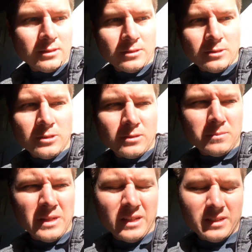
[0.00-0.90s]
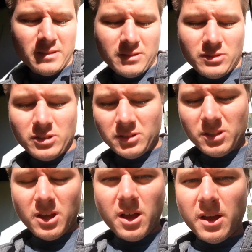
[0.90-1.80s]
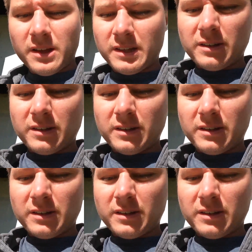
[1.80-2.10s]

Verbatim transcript: Oh man, just uh,